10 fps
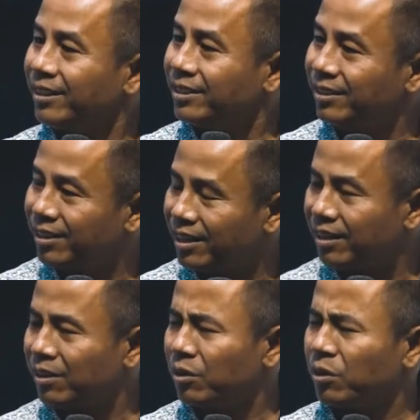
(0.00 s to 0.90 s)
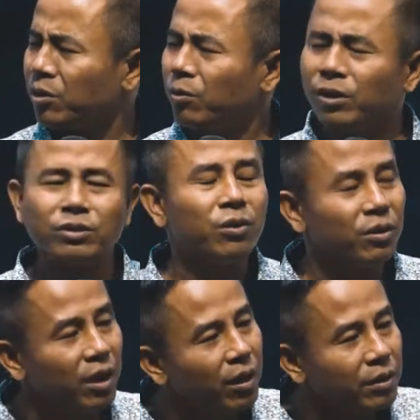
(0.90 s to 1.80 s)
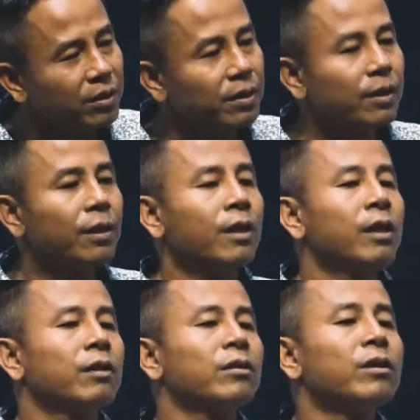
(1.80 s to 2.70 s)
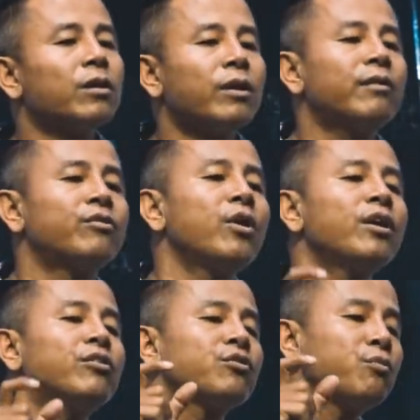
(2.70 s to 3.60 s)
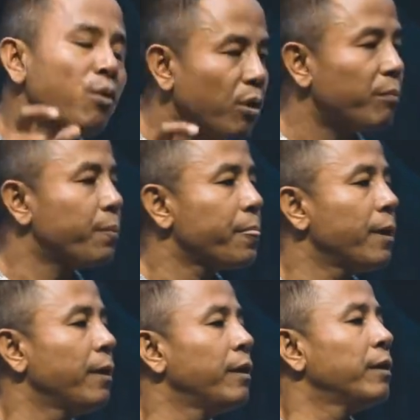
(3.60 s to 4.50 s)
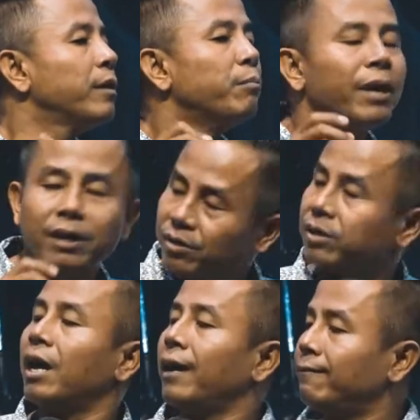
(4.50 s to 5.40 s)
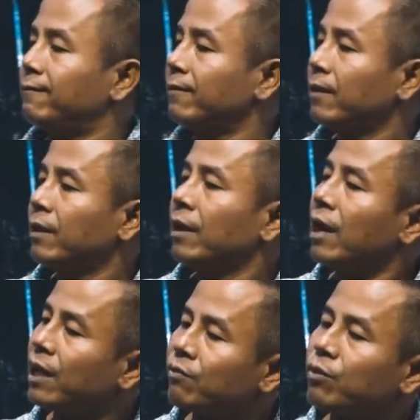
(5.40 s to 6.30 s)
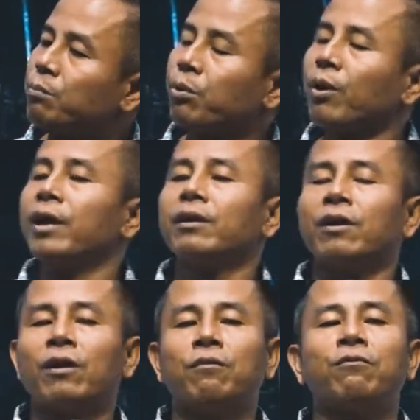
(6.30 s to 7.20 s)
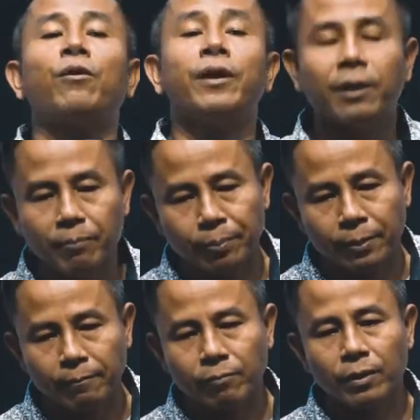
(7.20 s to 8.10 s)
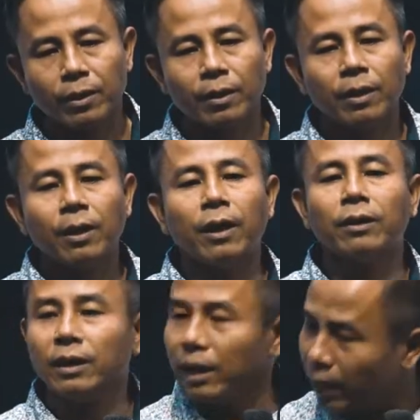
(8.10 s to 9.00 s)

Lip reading: She said, what's going on? The Lord had transformed the man's life as we prayed for him. And a little